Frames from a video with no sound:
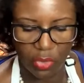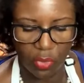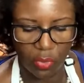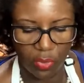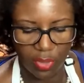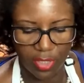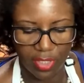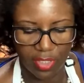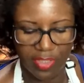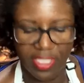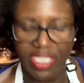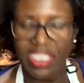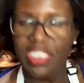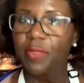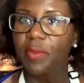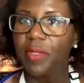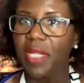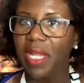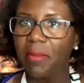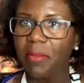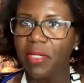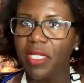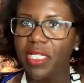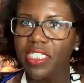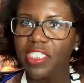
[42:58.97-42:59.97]
to oil this, but
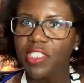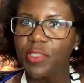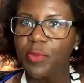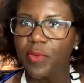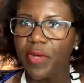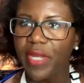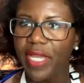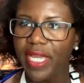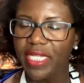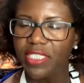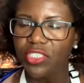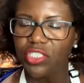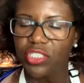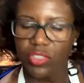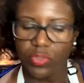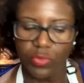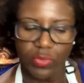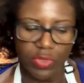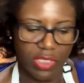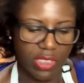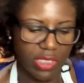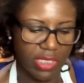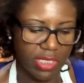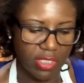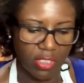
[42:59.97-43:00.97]
I'm gonna spray it just
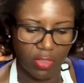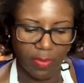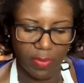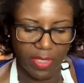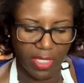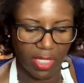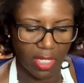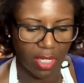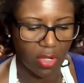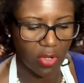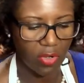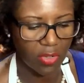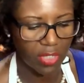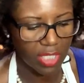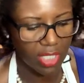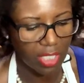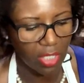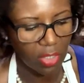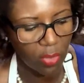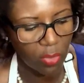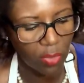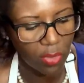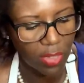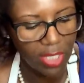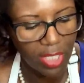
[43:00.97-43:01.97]
with a little bit of
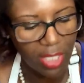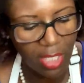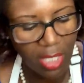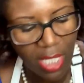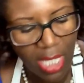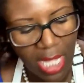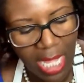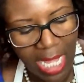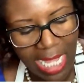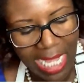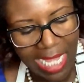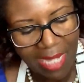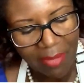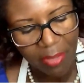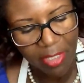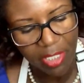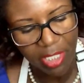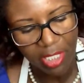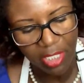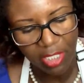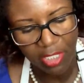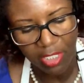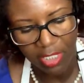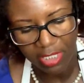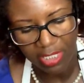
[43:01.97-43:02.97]
coconut oil. I'm
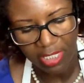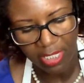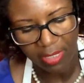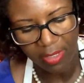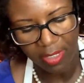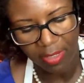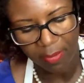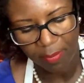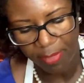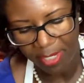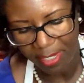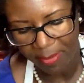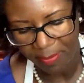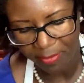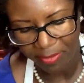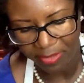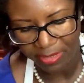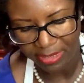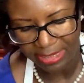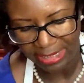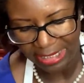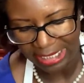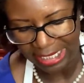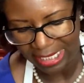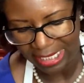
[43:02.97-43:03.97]
gonna cook the peppers